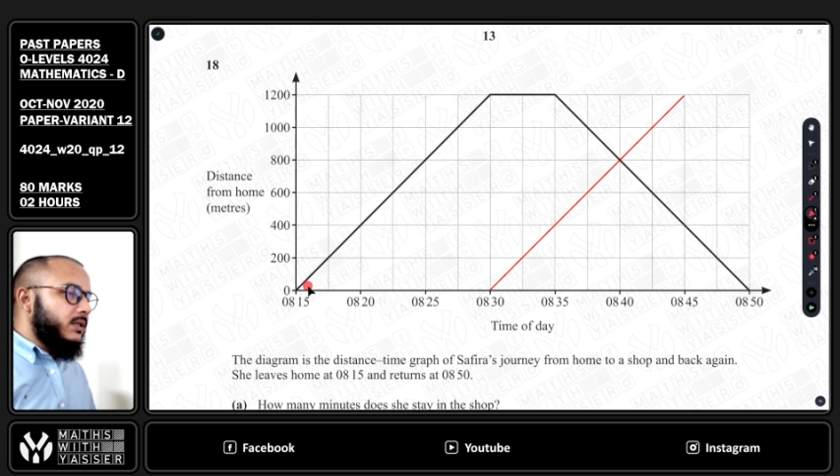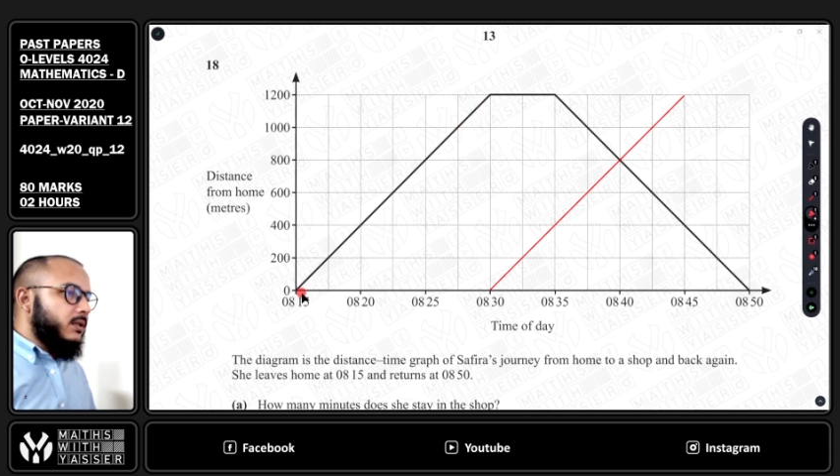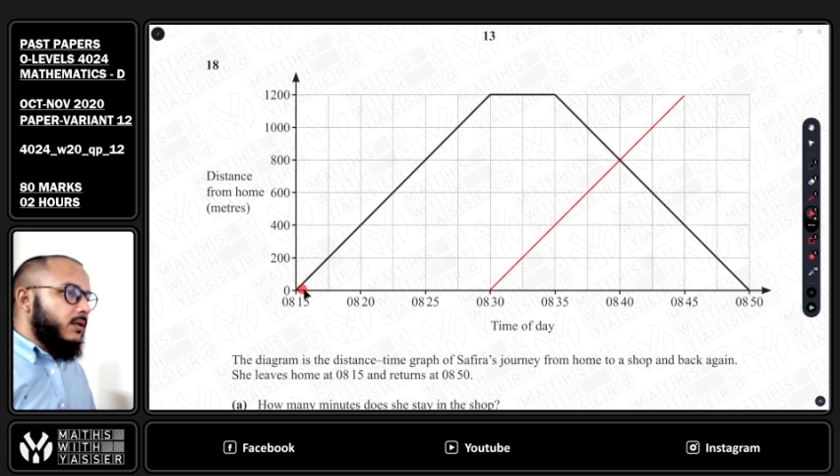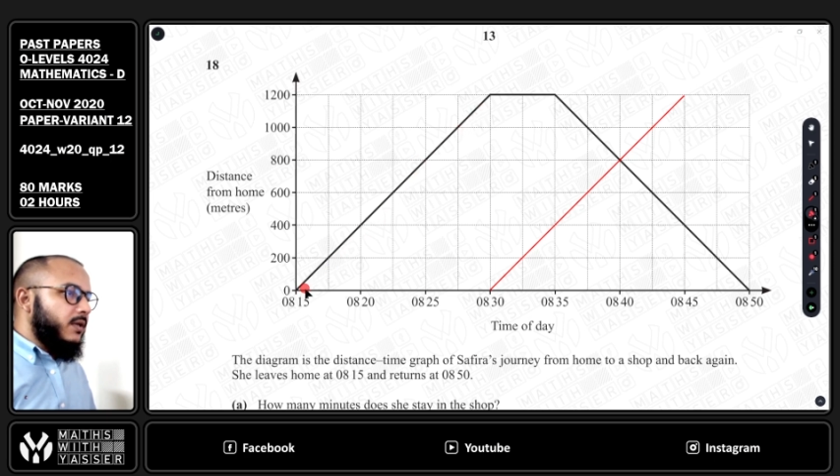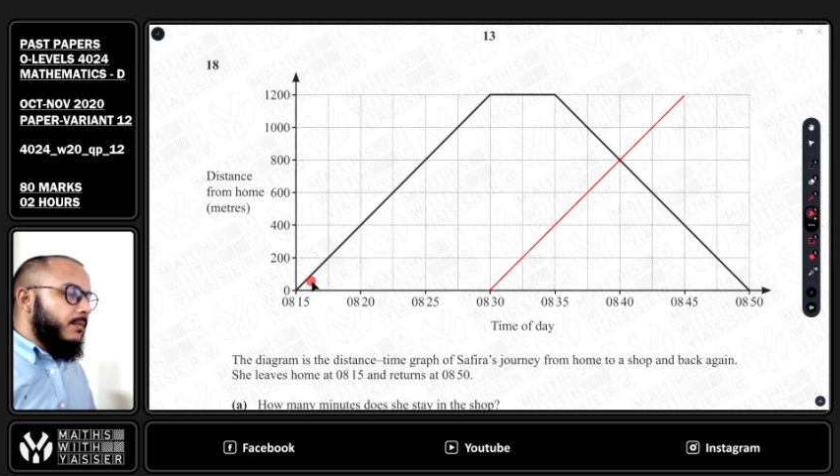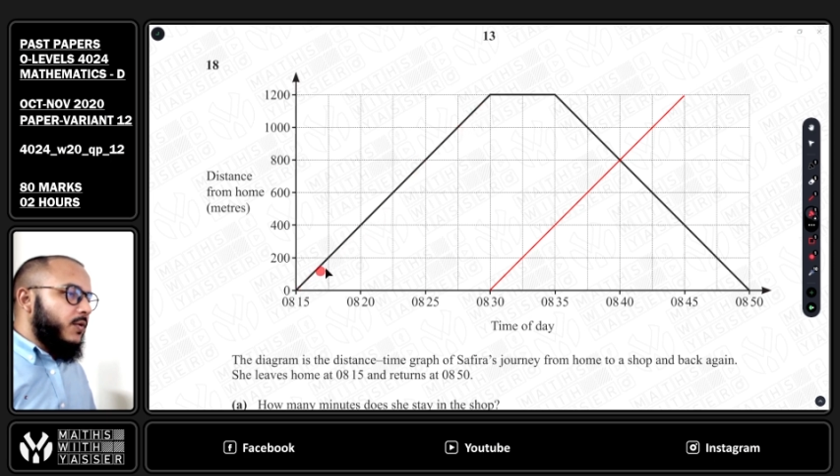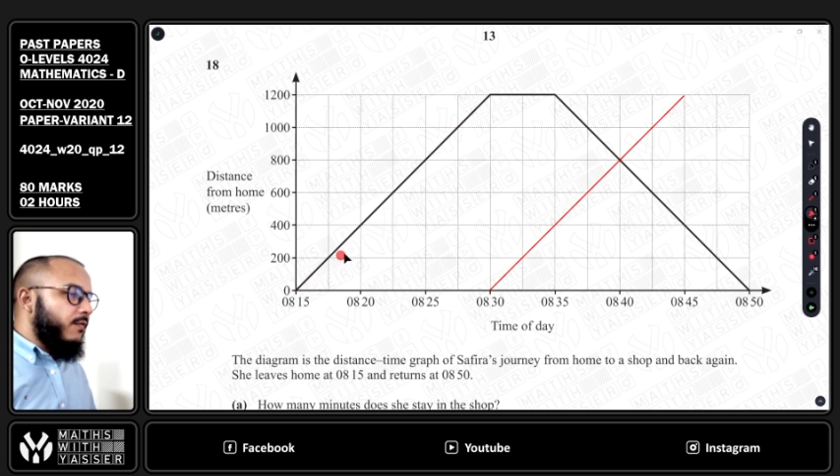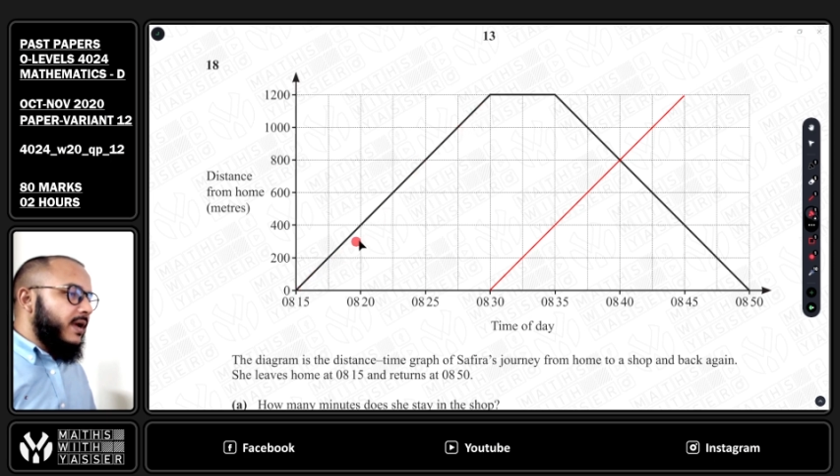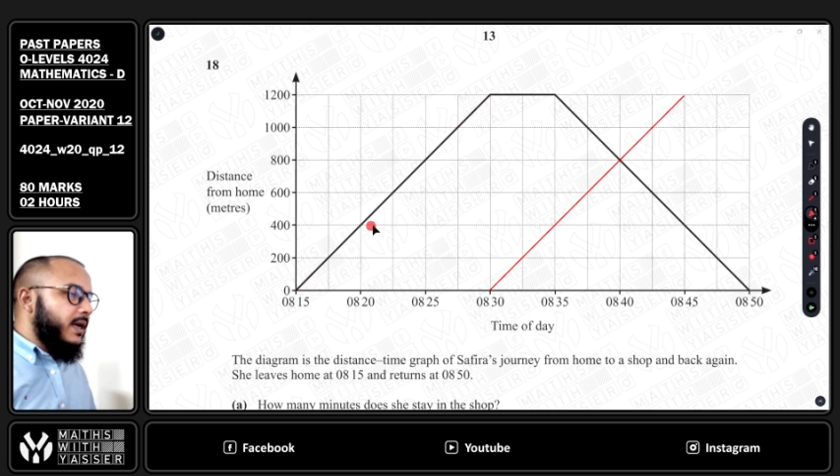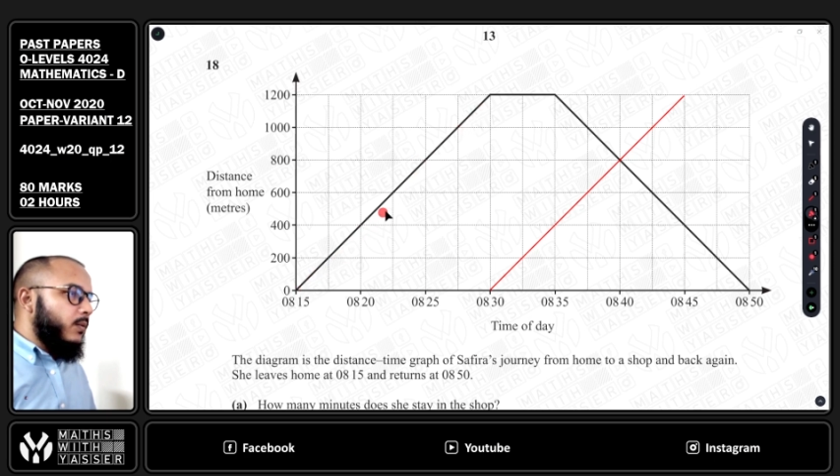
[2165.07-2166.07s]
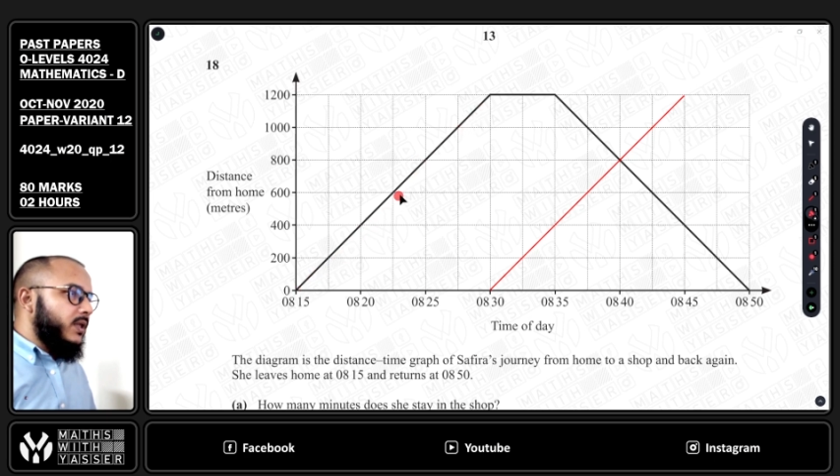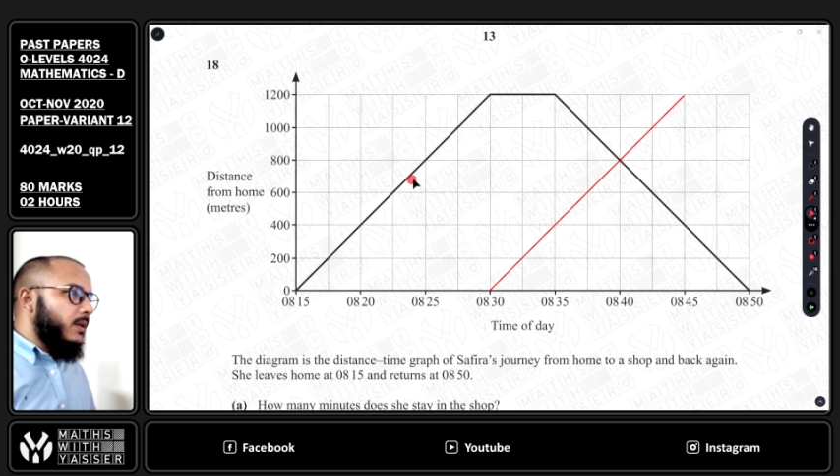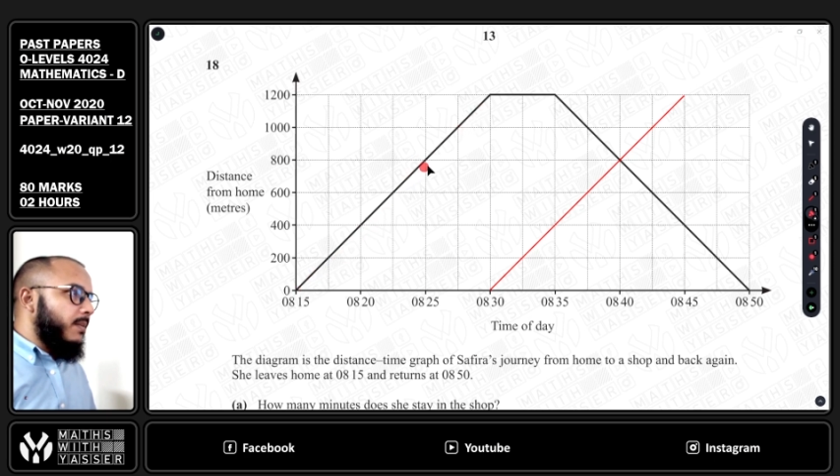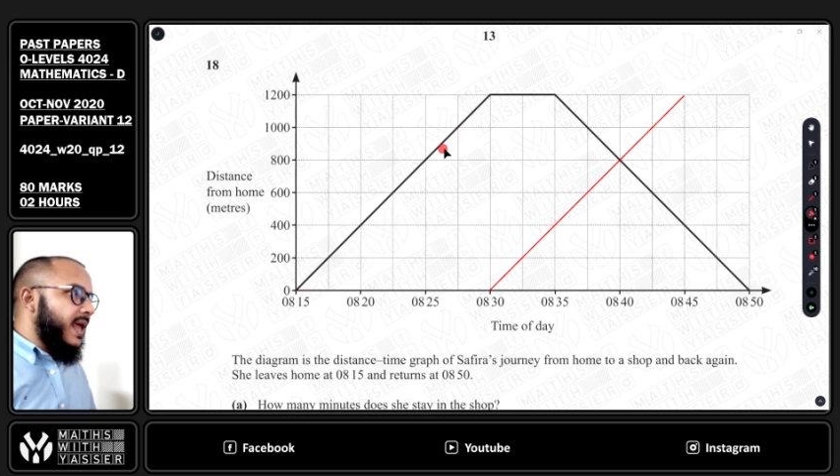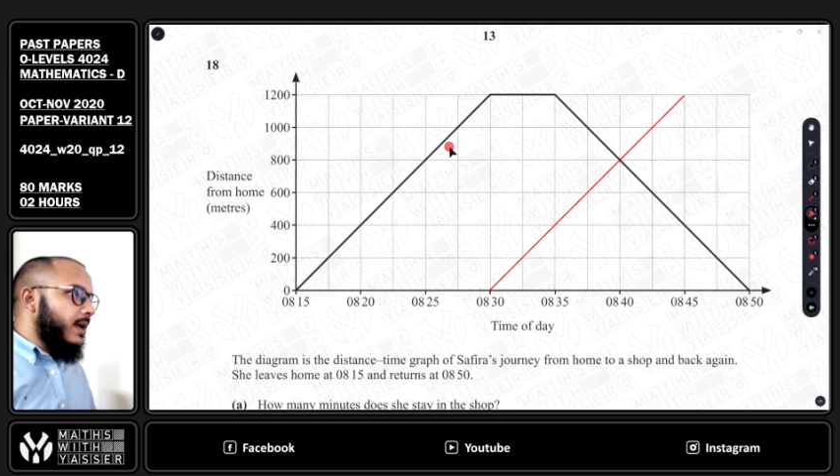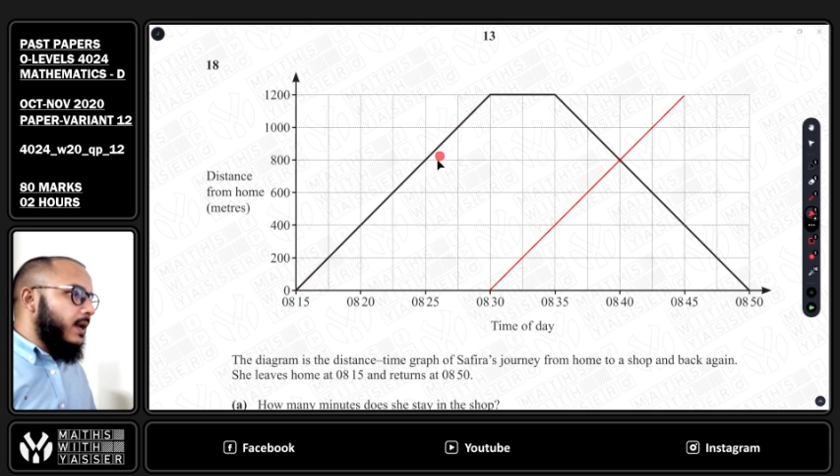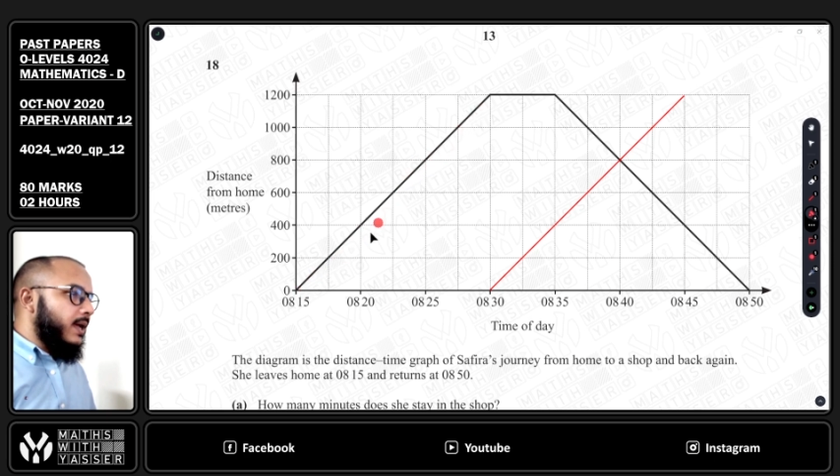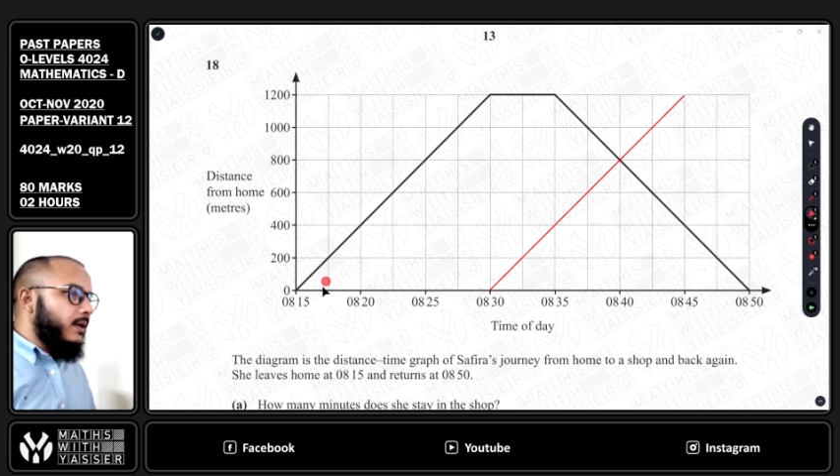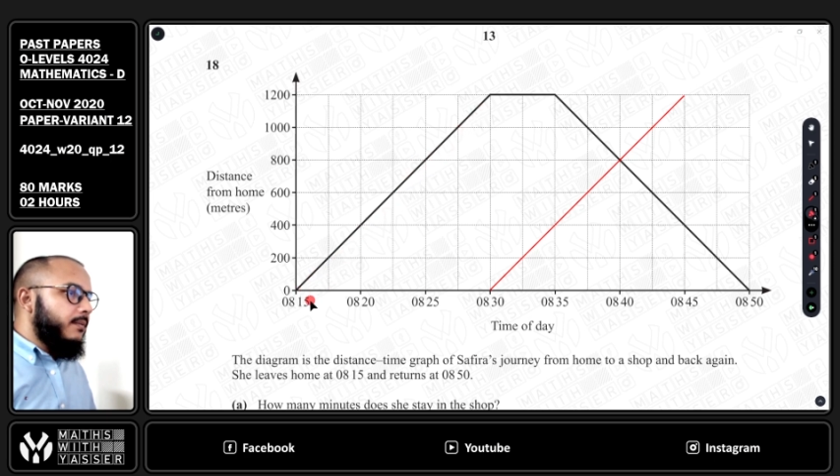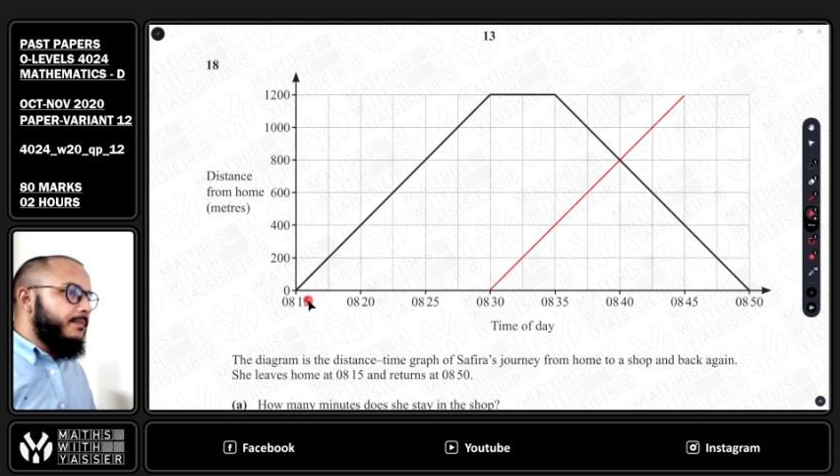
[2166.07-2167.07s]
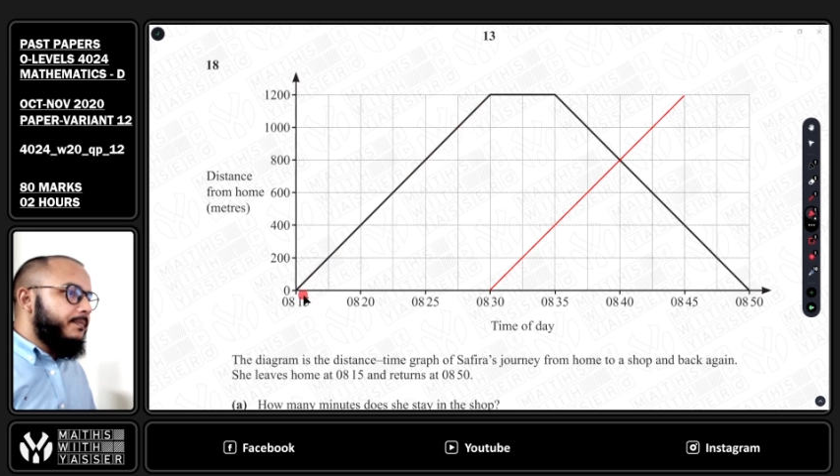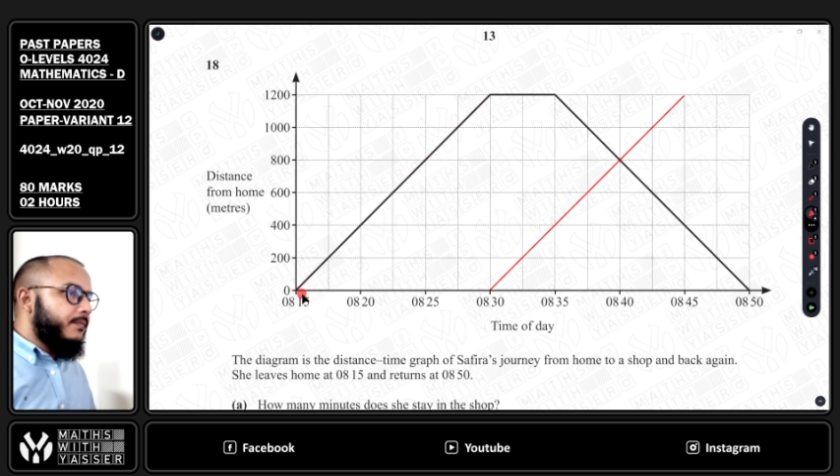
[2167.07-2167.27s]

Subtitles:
is provided with the black line.